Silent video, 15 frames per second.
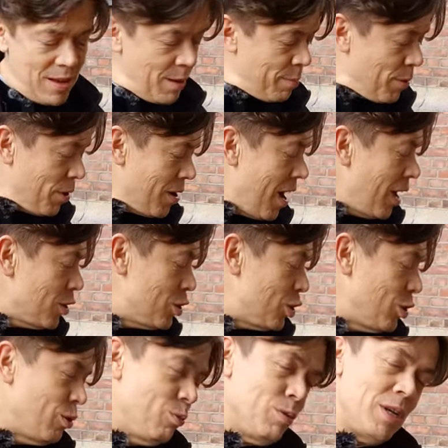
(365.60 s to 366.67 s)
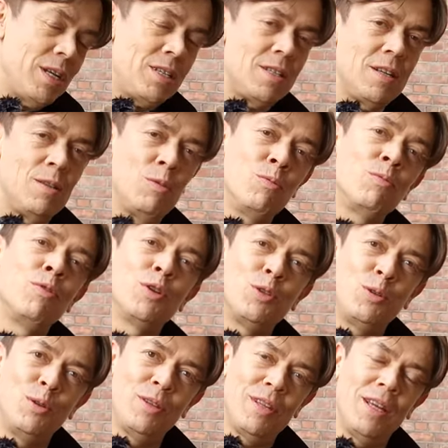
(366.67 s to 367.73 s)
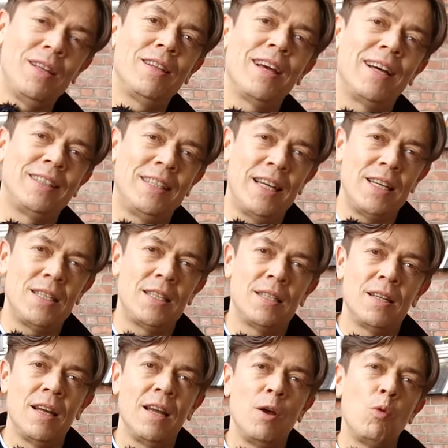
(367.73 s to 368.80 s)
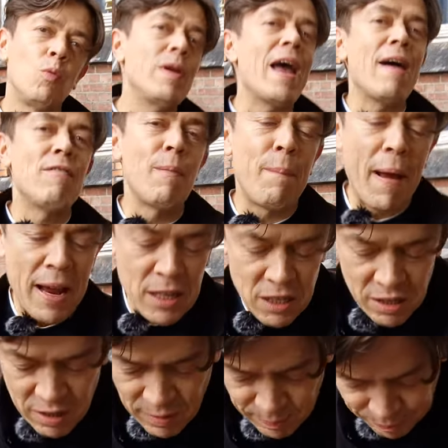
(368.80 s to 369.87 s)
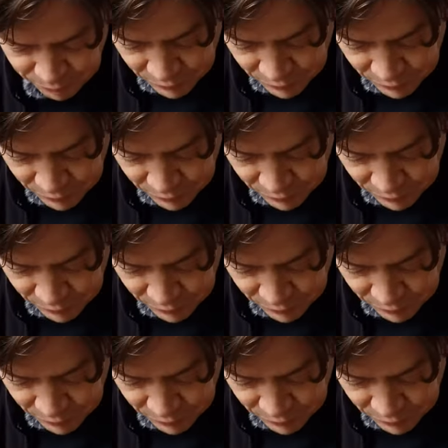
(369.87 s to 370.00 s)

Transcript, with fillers: among us Norwegians. What do you think that is? We have a passion.